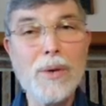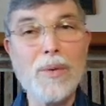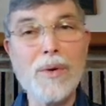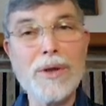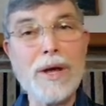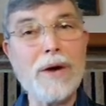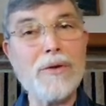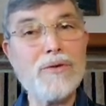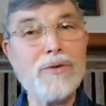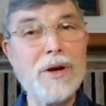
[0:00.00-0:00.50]

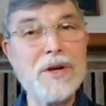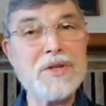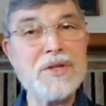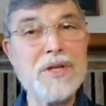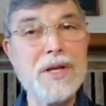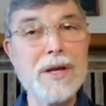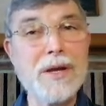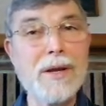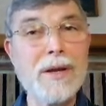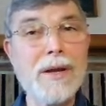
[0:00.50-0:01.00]
without
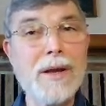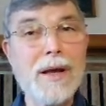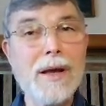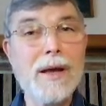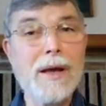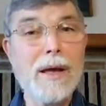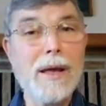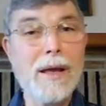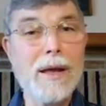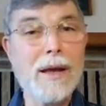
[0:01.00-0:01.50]
trusting
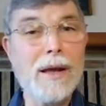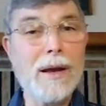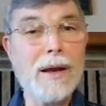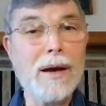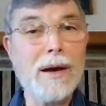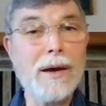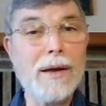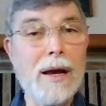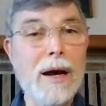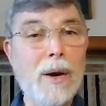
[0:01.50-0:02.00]
in
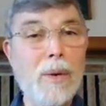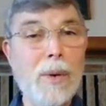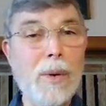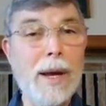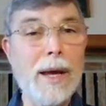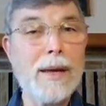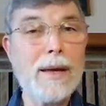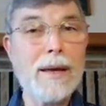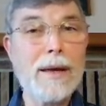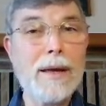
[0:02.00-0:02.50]

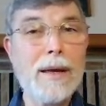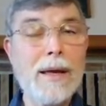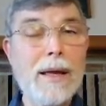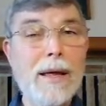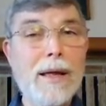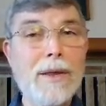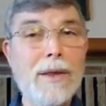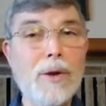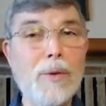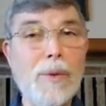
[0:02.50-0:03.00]
Yahweh.
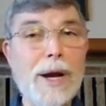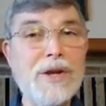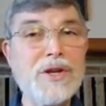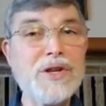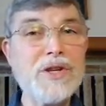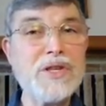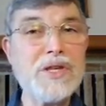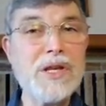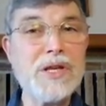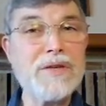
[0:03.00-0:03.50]
The
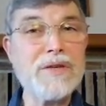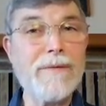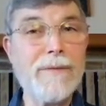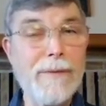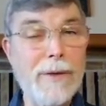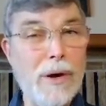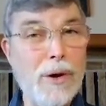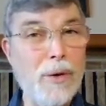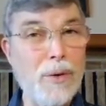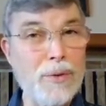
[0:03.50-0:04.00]
righteousness
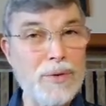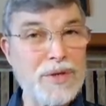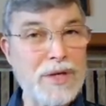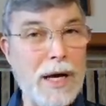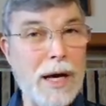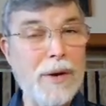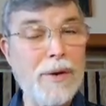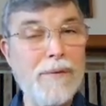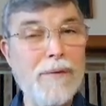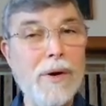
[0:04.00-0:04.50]
flows
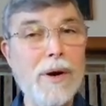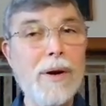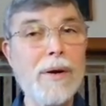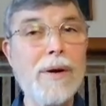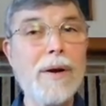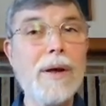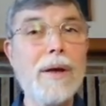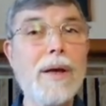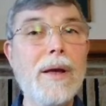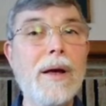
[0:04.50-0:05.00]
out of
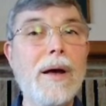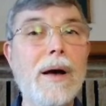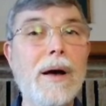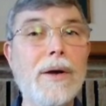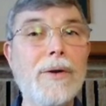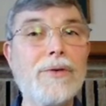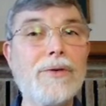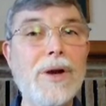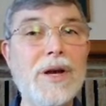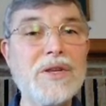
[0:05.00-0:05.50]
our
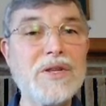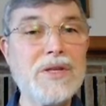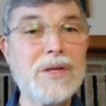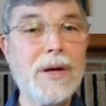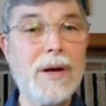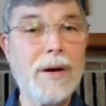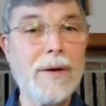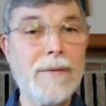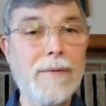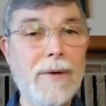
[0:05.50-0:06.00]

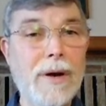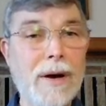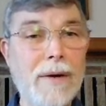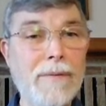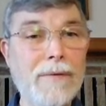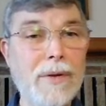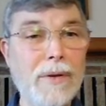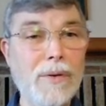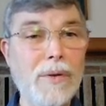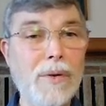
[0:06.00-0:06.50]
trust
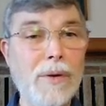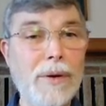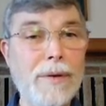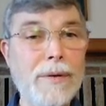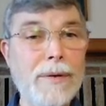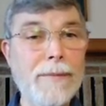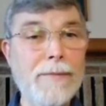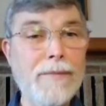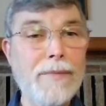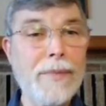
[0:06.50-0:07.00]
of the
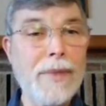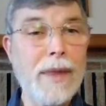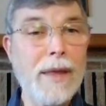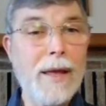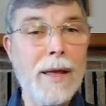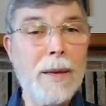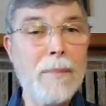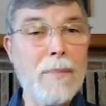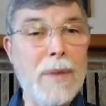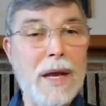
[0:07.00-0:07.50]
Lord.
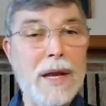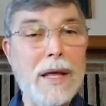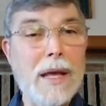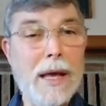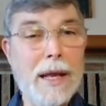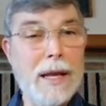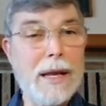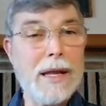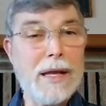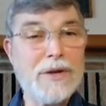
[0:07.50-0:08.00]

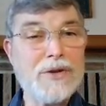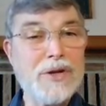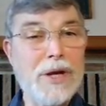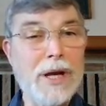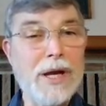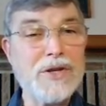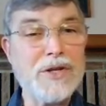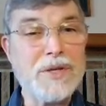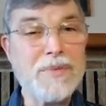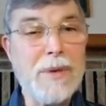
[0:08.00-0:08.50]
Many, and then he
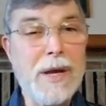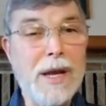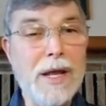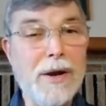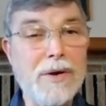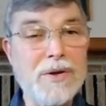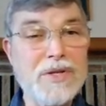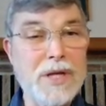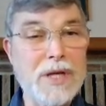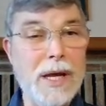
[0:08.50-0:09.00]
changes.
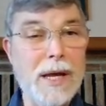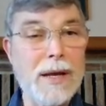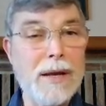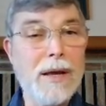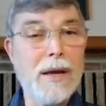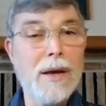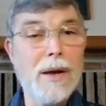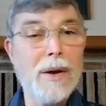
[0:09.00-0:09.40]
Many are saying,